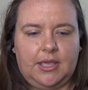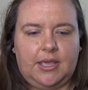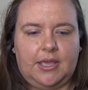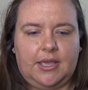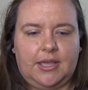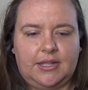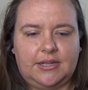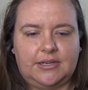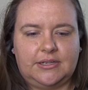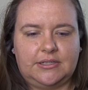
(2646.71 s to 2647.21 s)

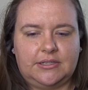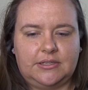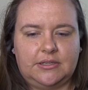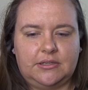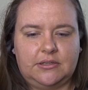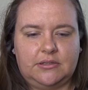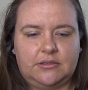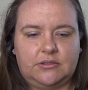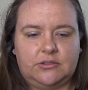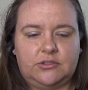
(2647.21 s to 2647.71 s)
and
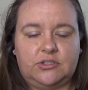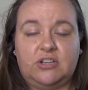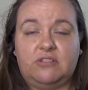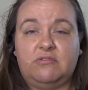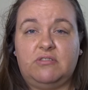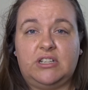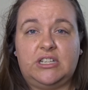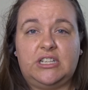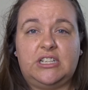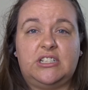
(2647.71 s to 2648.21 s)

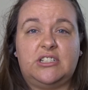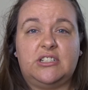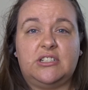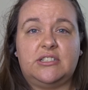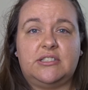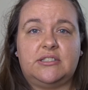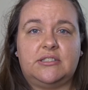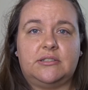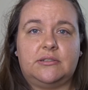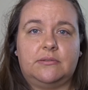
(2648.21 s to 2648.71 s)
generally
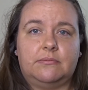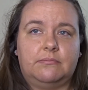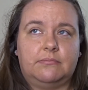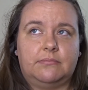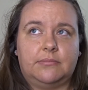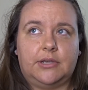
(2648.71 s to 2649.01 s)
just